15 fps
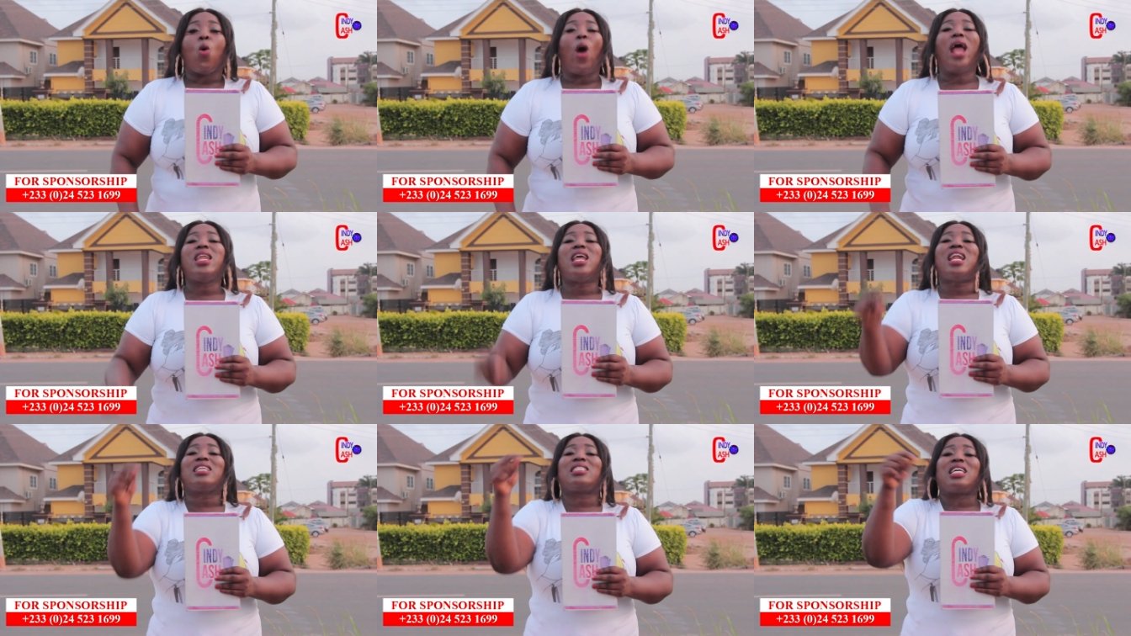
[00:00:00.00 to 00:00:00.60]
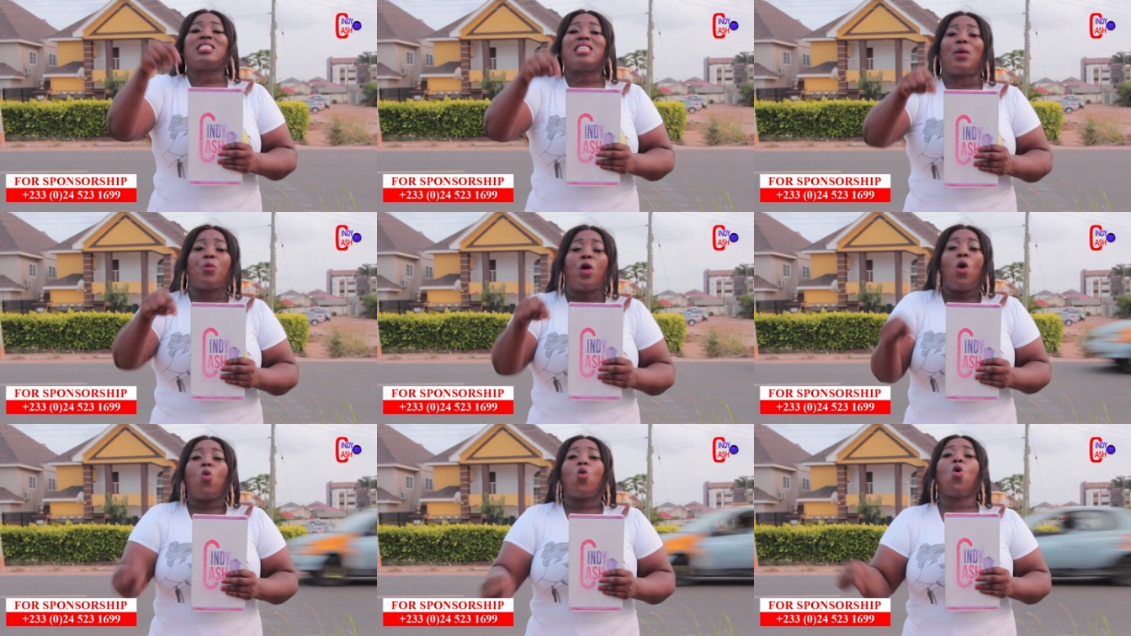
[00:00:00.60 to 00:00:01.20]
And you're not accept
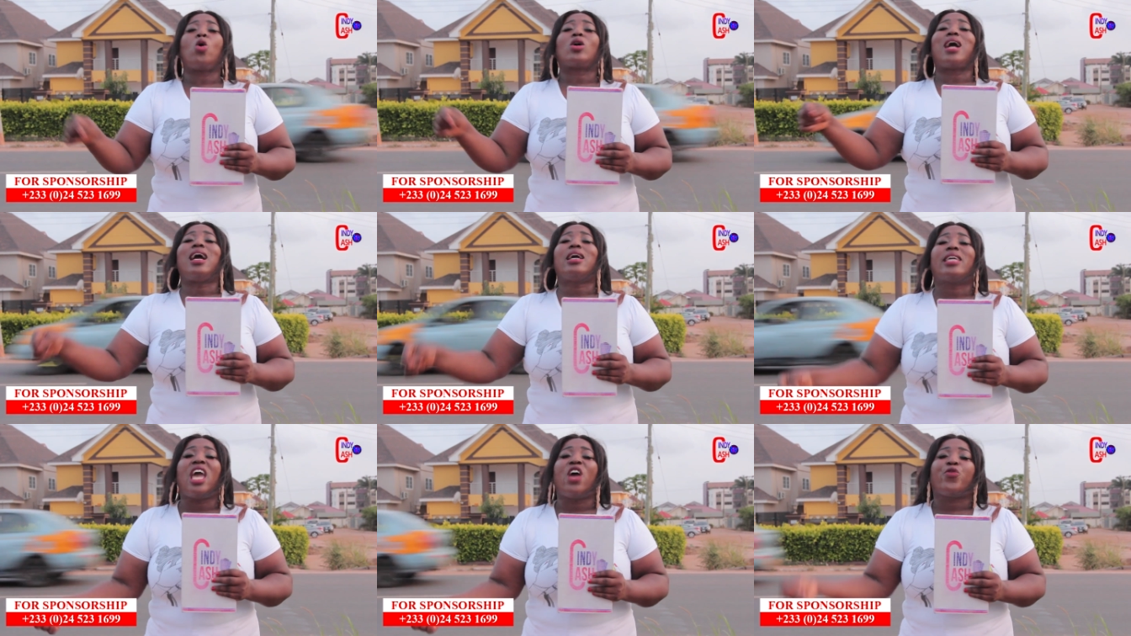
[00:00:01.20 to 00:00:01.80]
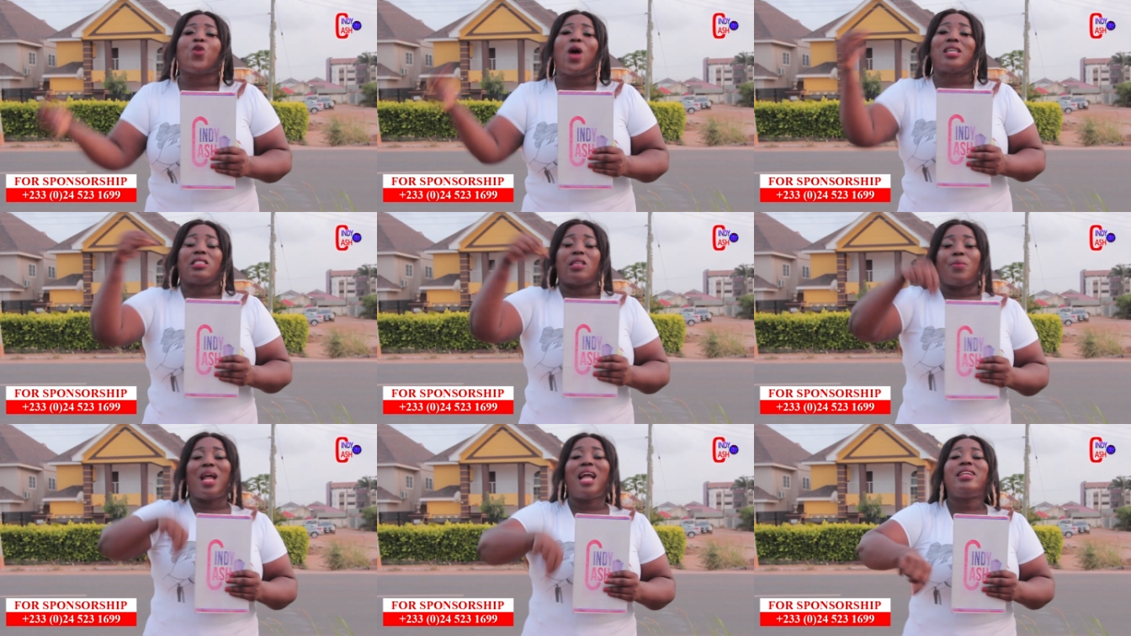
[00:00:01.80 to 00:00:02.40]
who can't give for us,
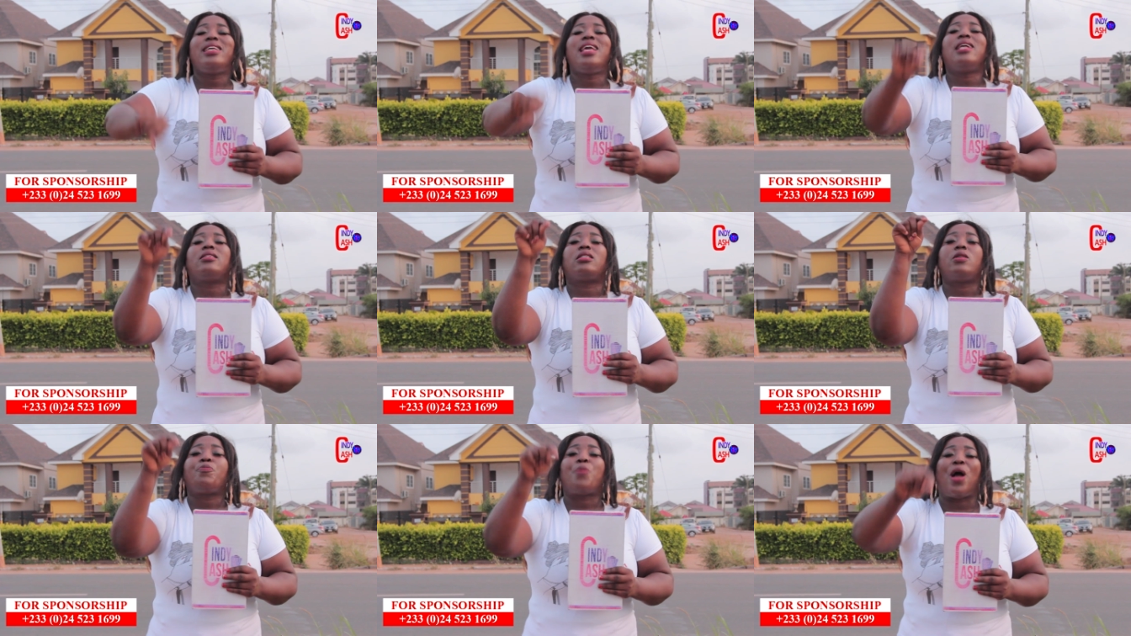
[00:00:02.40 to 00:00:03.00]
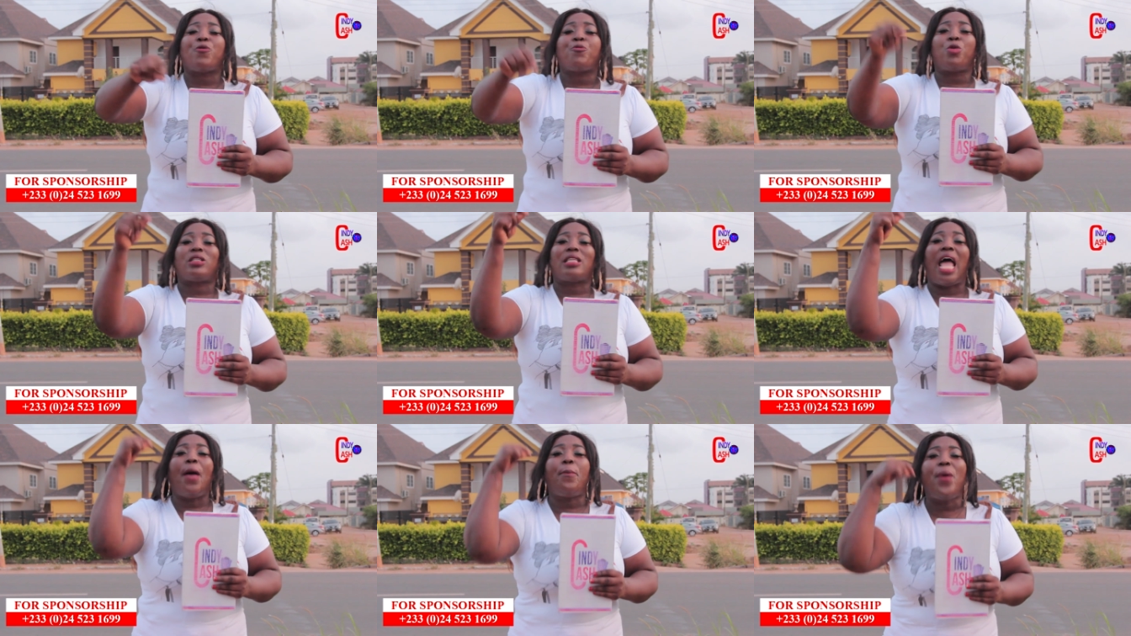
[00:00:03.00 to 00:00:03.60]
not the incipient,
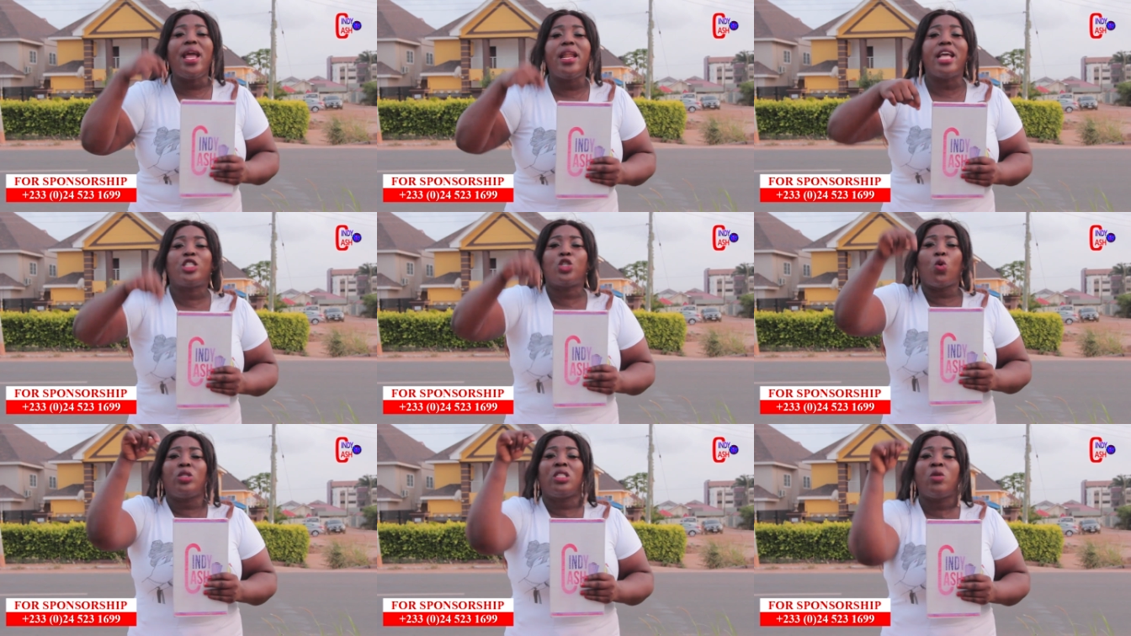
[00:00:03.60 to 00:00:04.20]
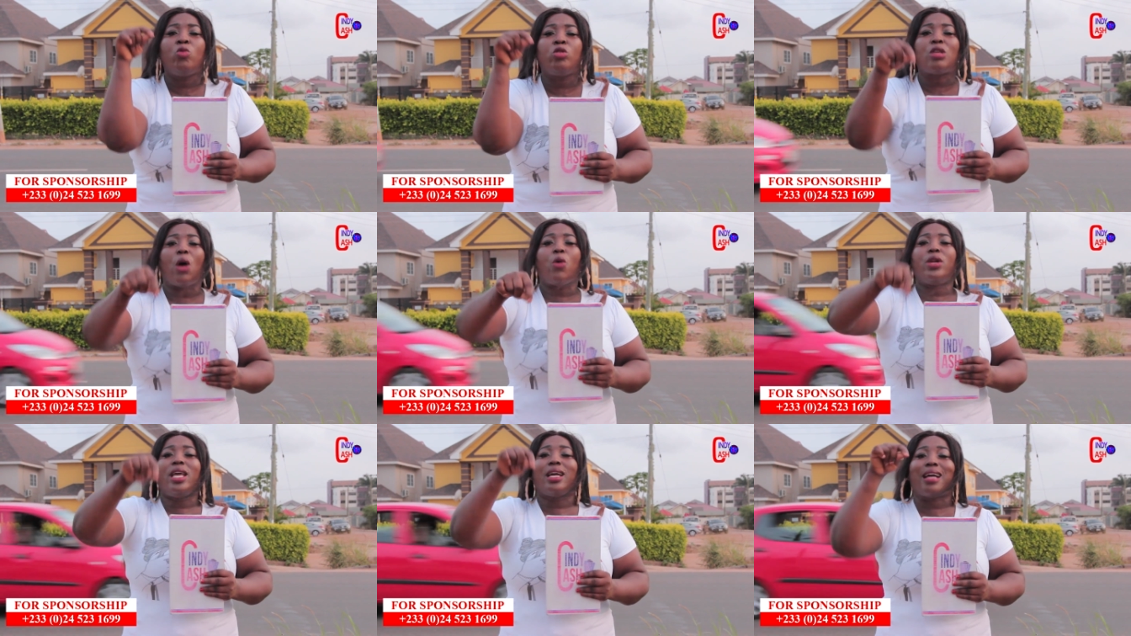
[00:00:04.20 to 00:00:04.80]
but I've been a show with Timus
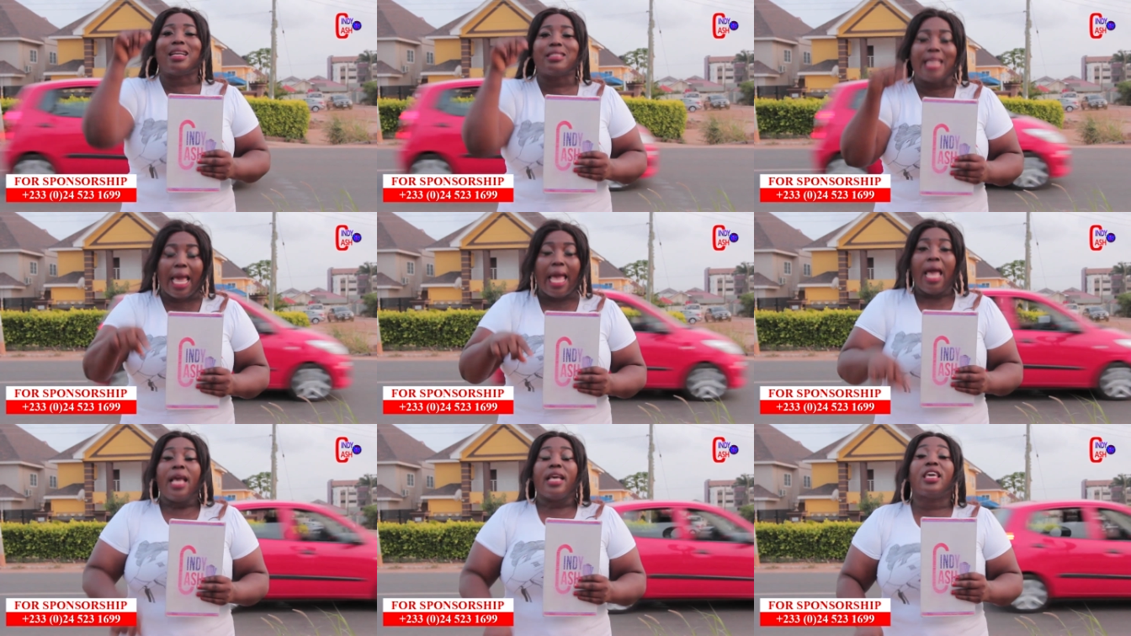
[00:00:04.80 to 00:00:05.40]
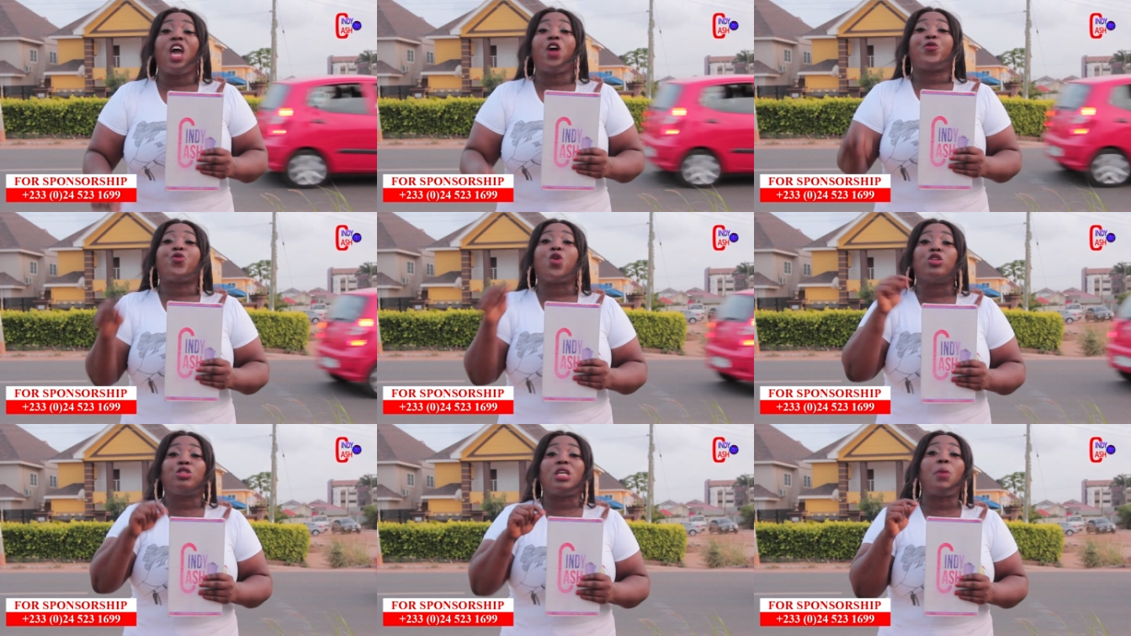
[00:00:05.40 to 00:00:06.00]
or they can say, give
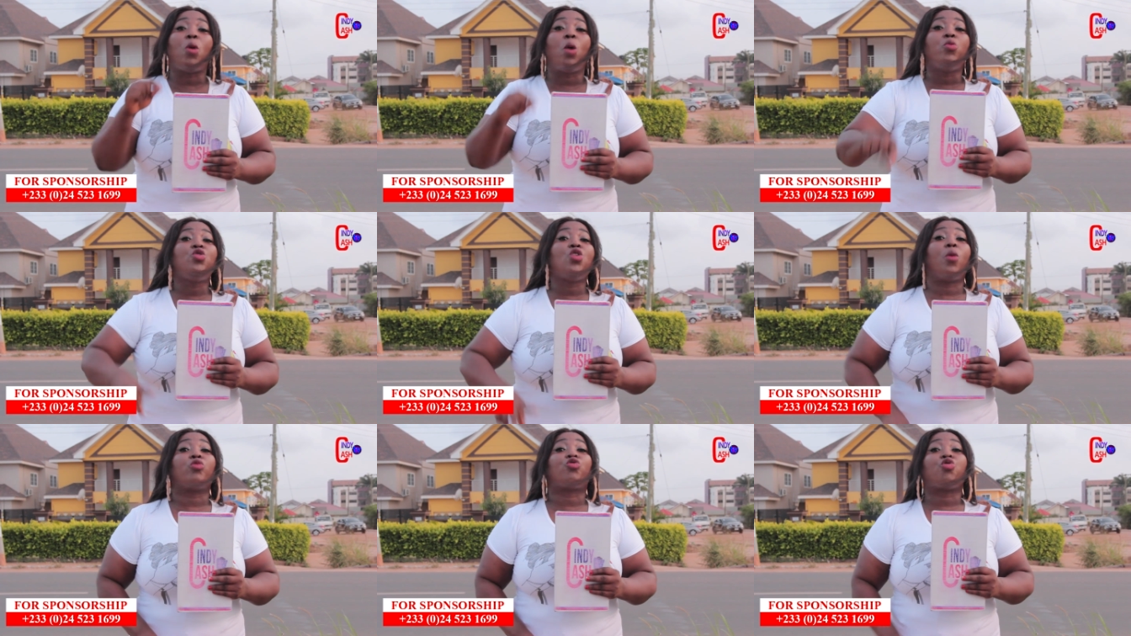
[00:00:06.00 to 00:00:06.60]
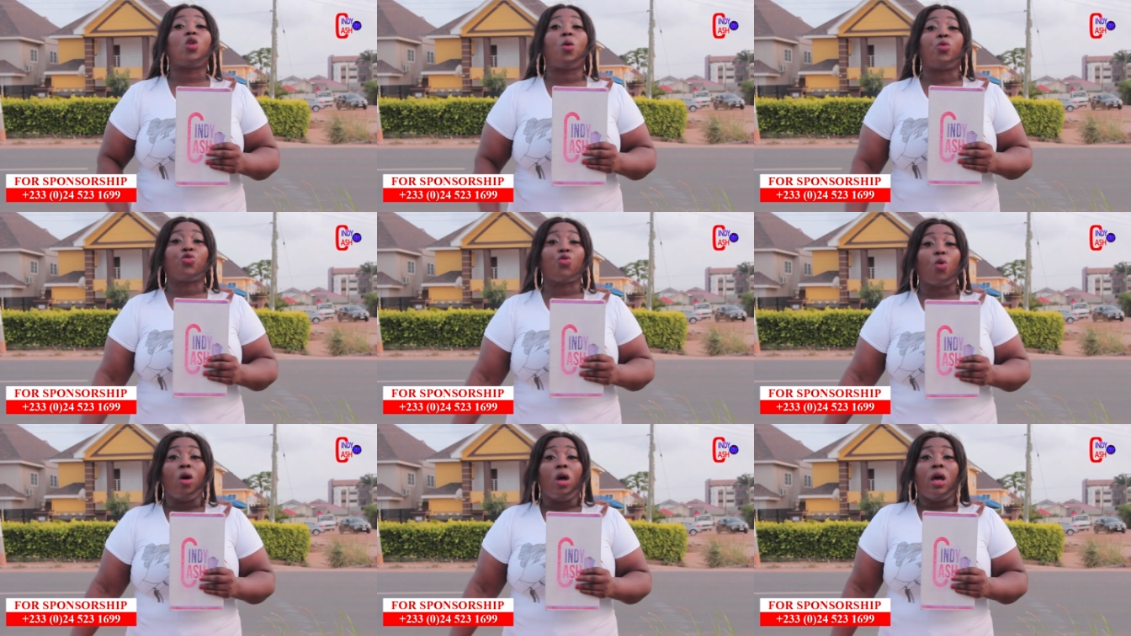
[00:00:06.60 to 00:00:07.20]
for us your mom with your
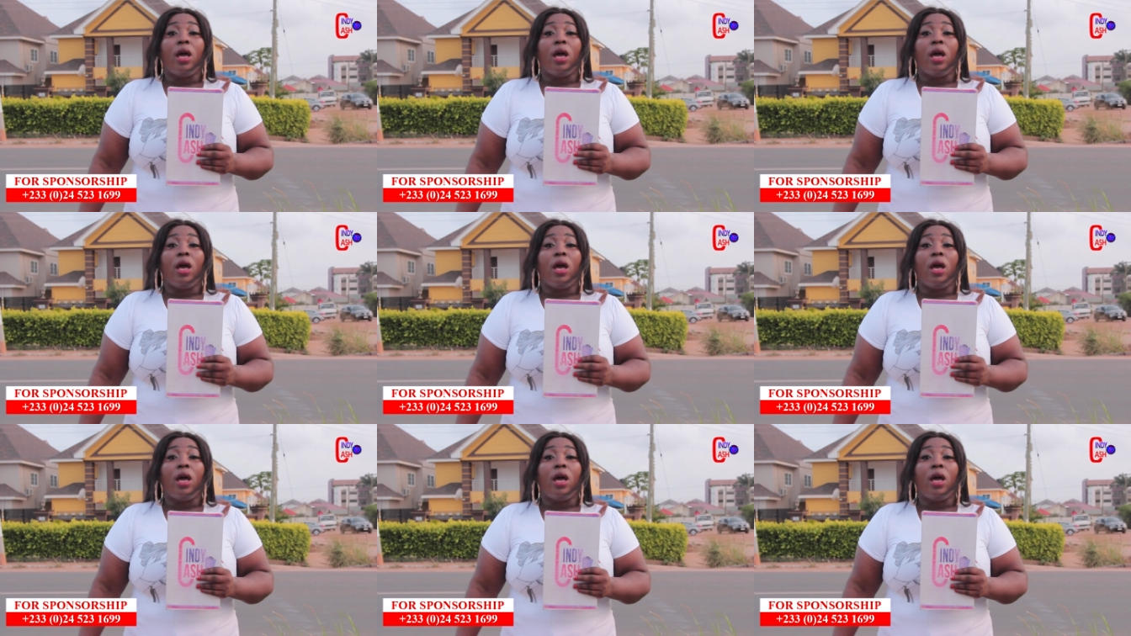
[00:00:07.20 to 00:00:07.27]
tonomoto.